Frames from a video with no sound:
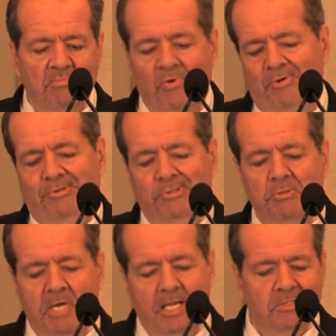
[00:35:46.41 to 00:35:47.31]
One or
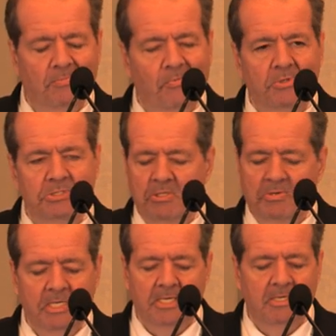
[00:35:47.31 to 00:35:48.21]
two had a divorce
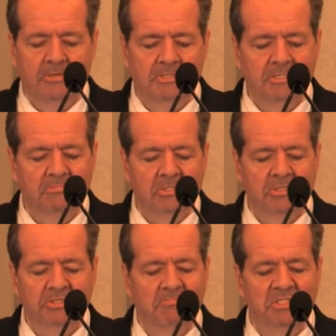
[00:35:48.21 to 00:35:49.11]
going on or some
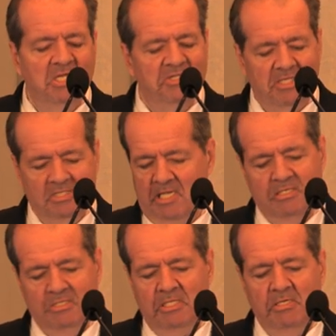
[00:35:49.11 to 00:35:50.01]
little thing, but nothing that
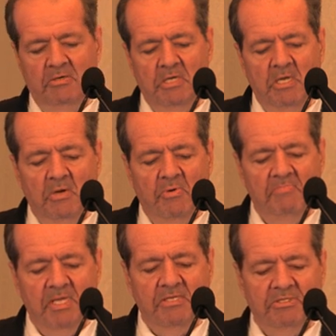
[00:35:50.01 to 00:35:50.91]
would
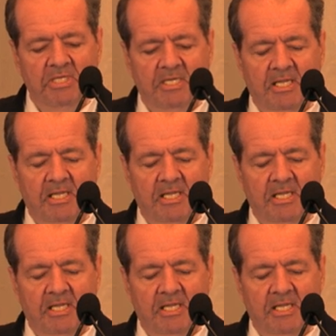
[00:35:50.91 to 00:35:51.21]
make you think.